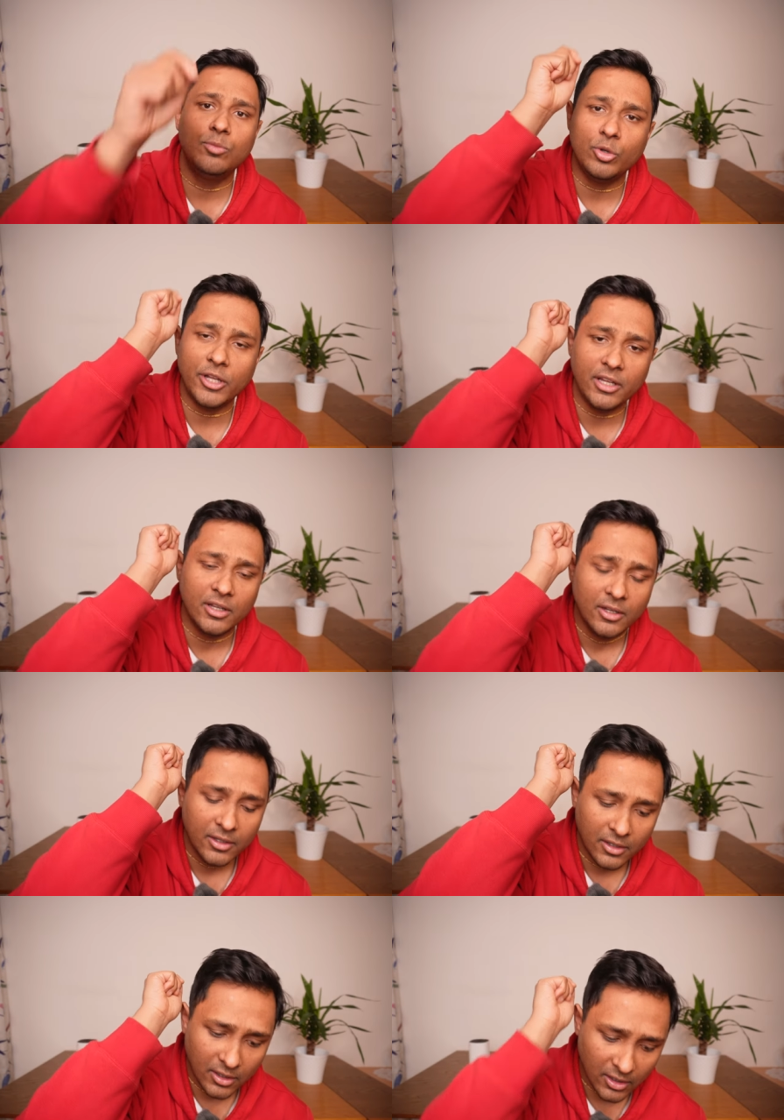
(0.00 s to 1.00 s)
putting
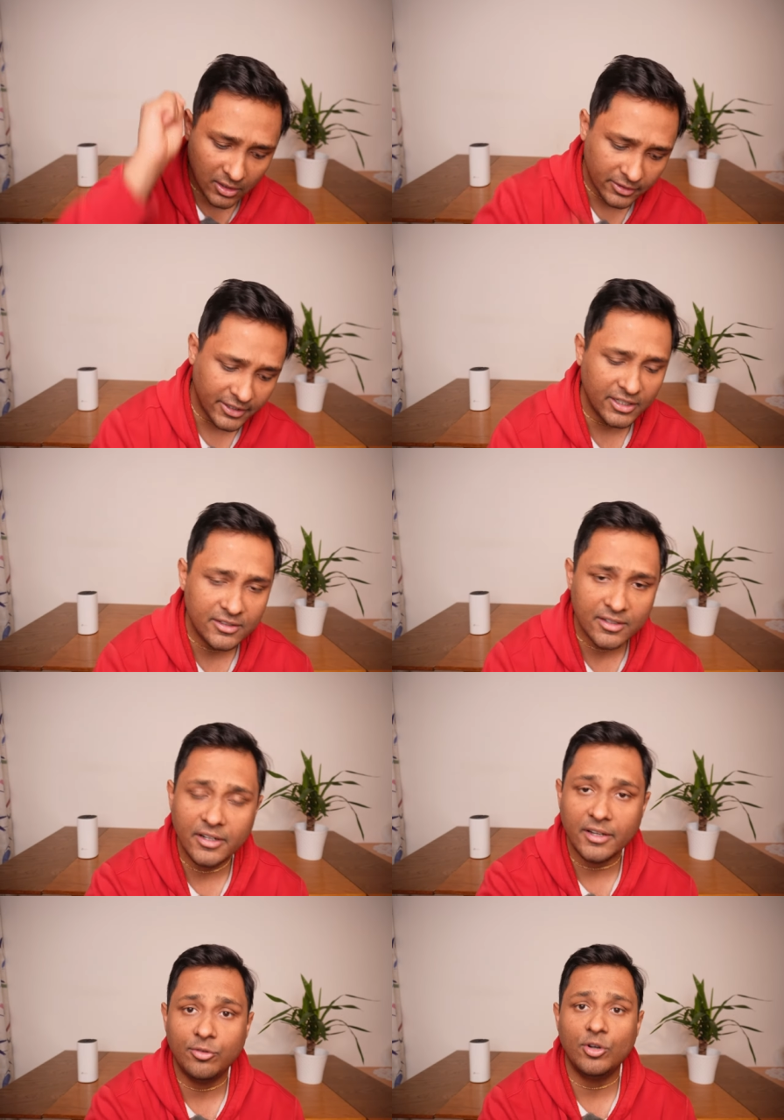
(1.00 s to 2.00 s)

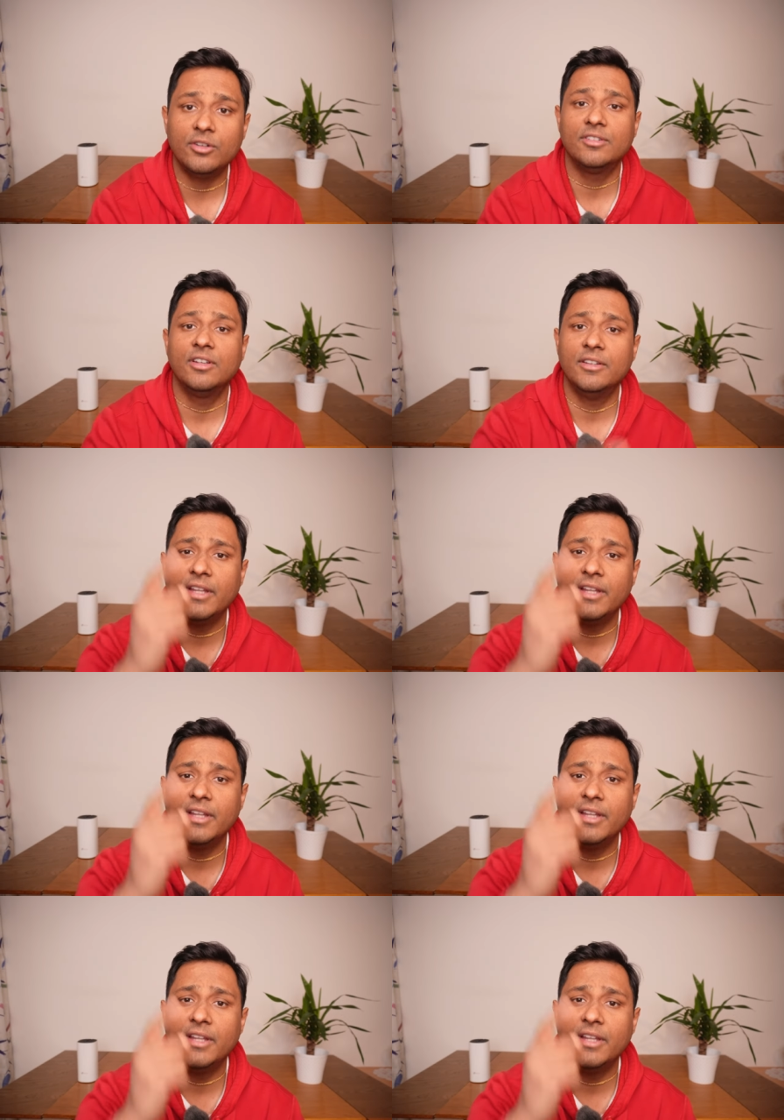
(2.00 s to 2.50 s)
diligent efforts,